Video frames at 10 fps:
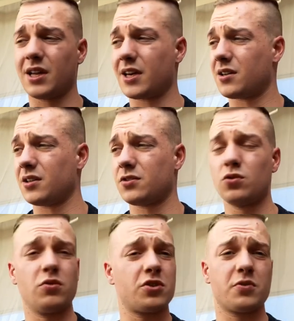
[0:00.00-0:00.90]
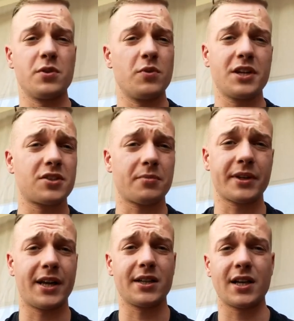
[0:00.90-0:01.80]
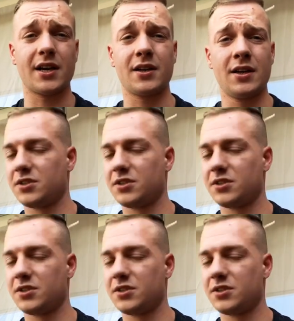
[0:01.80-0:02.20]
like 2 to 3 weeks, something like that.